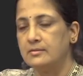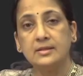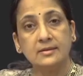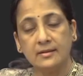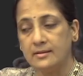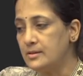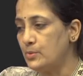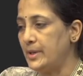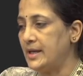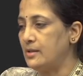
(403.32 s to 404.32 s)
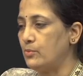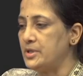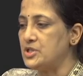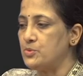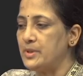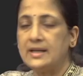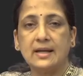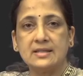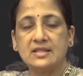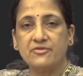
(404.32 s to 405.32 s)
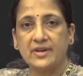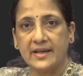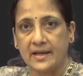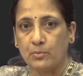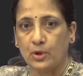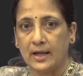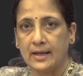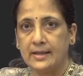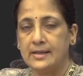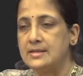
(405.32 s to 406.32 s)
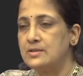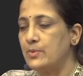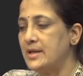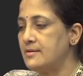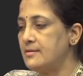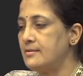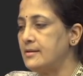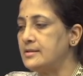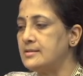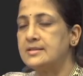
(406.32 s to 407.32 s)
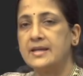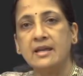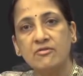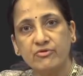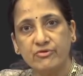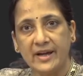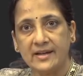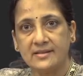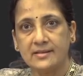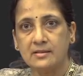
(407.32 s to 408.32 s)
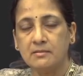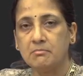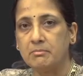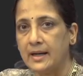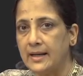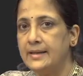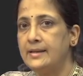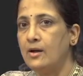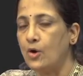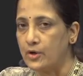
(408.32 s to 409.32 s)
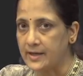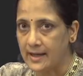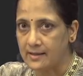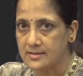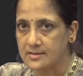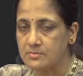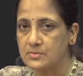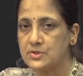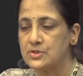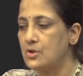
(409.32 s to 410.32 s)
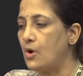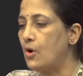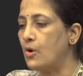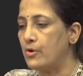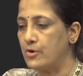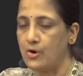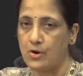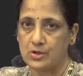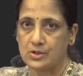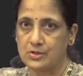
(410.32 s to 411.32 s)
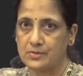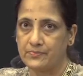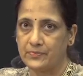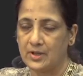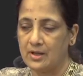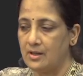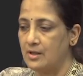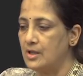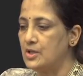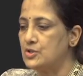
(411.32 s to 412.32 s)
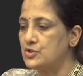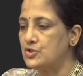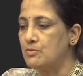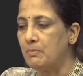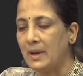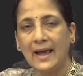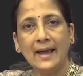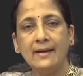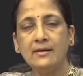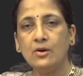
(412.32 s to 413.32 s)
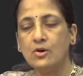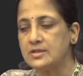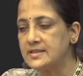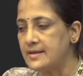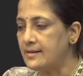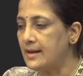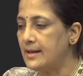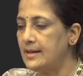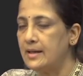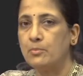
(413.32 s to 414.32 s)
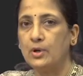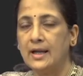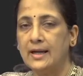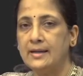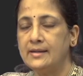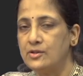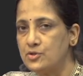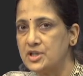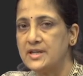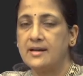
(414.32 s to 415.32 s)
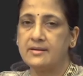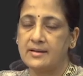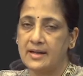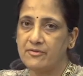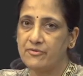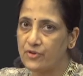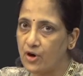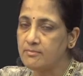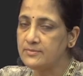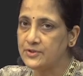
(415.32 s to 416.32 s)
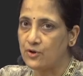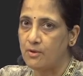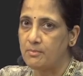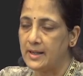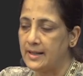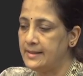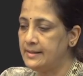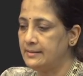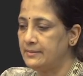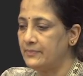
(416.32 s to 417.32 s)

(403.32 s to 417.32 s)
The third way in which we classify emboli is whether it is infected by organisms or not. So, bland or sterile emboli usually are derived from thrombi.